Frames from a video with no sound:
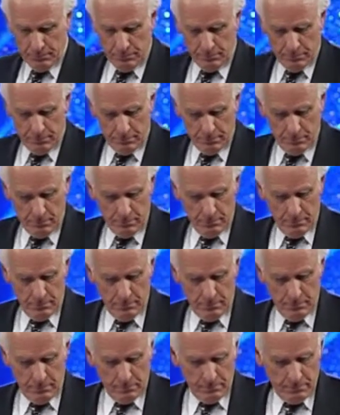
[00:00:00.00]

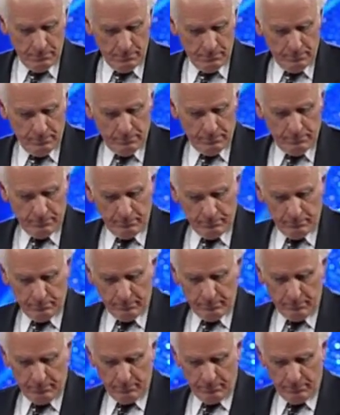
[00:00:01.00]
(no one is talking)